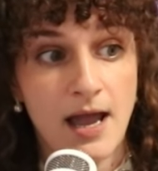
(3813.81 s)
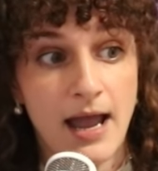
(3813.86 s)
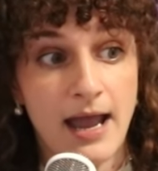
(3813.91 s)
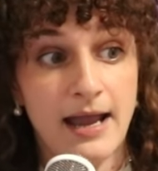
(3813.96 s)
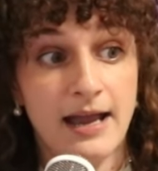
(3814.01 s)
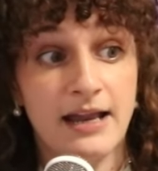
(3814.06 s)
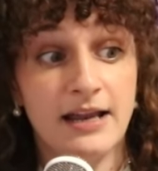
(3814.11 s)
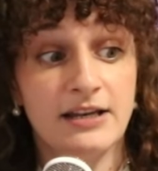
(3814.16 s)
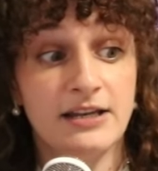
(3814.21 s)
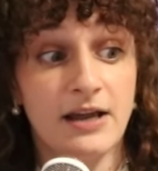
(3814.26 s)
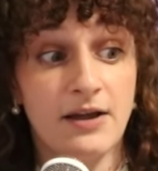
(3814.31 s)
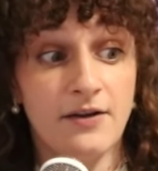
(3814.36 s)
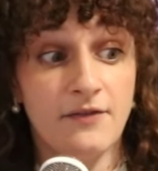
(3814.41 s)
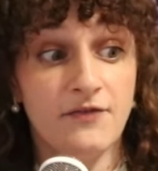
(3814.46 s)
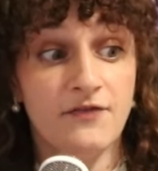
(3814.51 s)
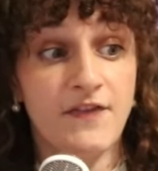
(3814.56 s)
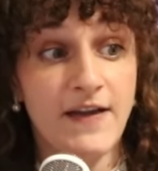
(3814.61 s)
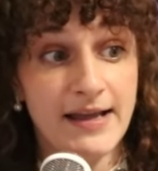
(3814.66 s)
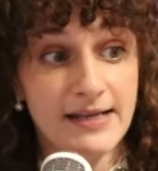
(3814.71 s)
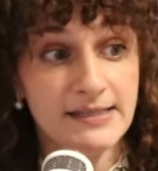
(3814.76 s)
And
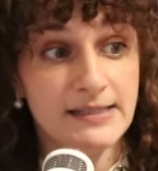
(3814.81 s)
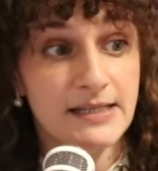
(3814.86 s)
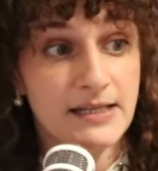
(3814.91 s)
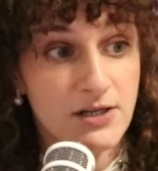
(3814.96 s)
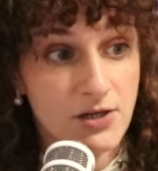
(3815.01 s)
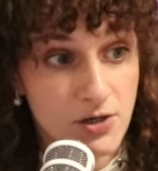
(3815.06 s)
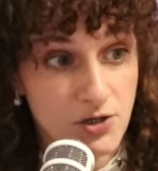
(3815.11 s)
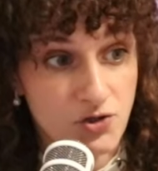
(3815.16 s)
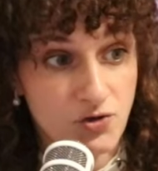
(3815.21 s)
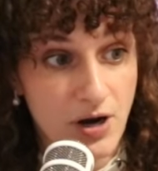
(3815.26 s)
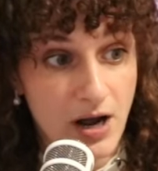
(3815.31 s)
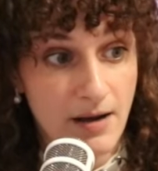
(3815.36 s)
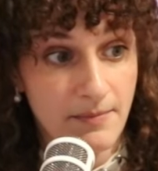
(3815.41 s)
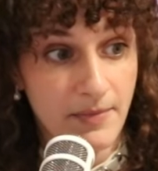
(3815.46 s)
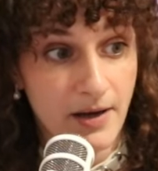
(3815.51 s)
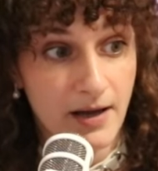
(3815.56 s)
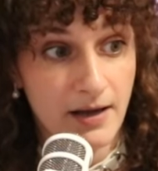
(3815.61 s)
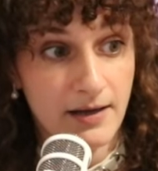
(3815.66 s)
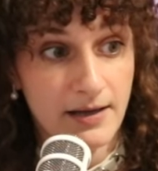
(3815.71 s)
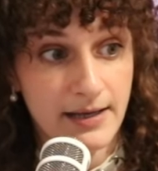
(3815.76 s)
facing your
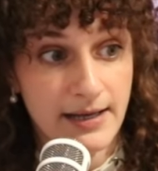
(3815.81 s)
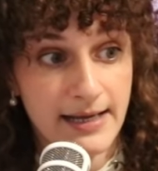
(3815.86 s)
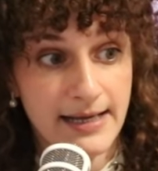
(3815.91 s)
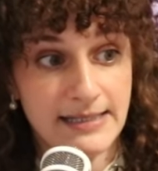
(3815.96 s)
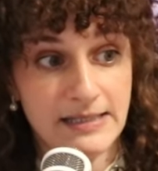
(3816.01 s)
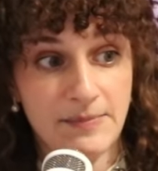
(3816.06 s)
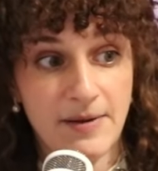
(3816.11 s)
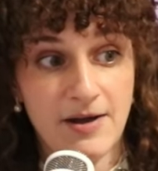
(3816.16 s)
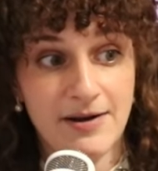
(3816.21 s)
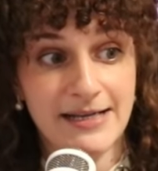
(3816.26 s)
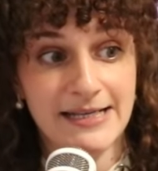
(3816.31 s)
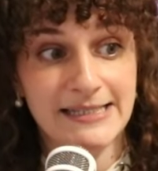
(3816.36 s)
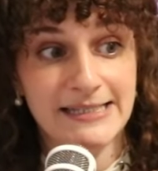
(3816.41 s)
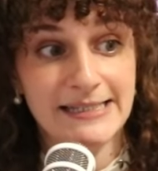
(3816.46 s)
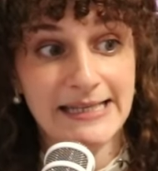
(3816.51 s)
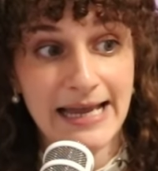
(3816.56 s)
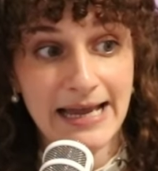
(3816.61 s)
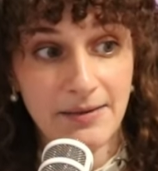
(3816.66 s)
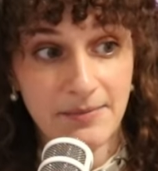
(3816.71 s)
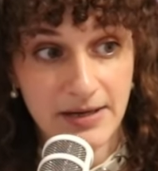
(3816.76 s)
trauma is about
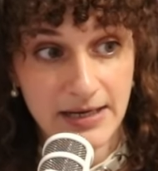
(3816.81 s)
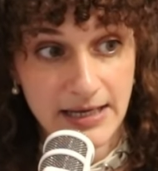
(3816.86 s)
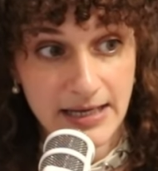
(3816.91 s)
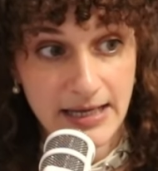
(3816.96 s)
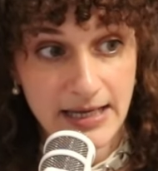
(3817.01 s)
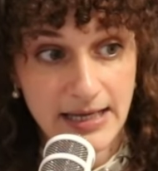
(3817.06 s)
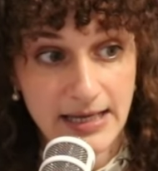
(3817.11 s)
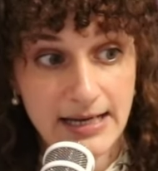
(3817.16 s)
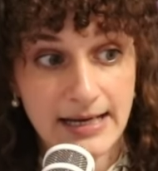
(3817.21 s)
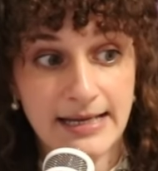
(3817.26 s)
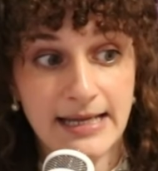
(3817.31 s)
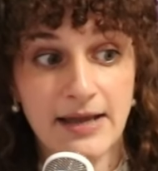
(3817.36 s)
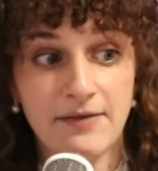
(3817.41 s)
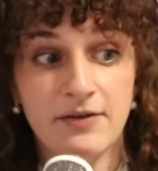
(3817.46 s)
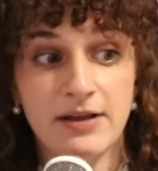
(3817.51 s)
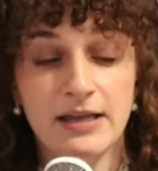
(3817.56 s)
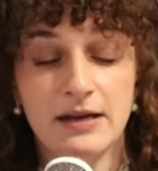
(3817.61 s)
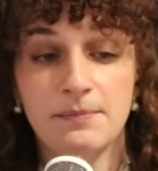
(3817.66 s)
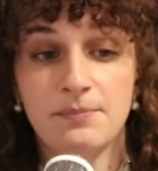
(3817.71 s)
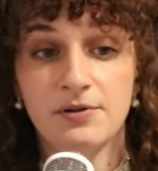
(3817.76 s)
examining it and
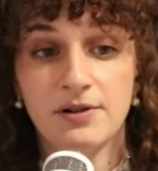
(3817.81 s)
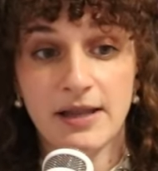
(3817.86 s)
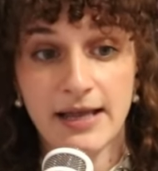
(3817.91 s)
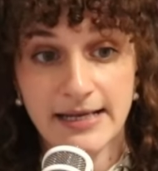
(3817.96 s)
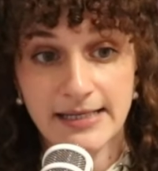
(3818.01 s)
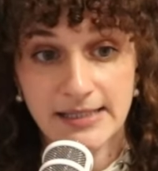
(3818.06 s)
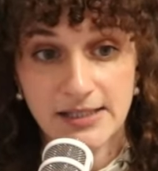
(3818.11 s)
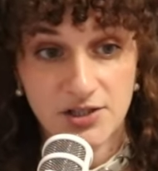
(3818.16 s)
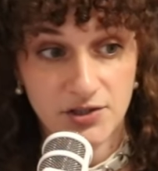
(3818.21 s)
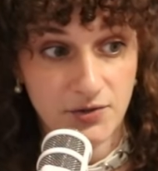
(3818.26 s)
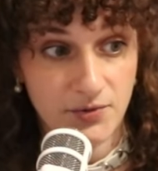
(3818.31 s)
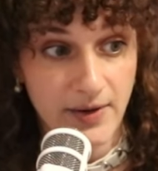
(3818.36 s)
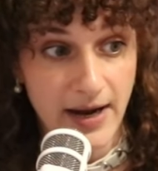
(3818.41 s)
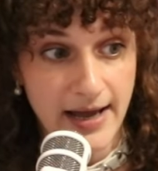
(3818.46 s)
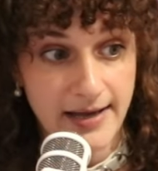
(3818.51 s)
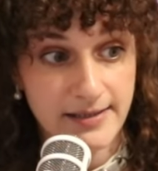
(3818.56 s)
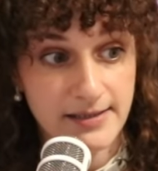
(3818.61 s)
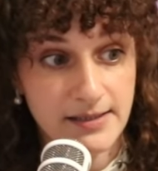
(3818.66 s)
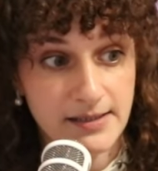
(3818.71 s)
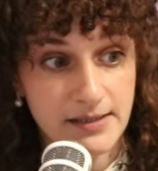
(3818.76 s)
giving it a place to
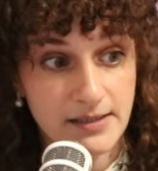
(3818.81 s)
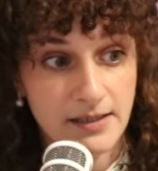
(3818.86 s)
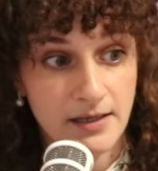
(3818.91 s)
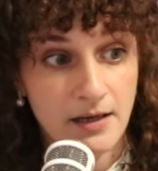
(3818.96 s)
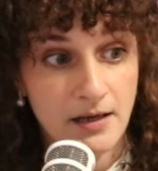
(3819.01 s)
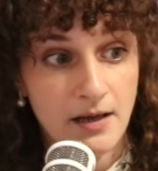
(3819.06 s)
rest.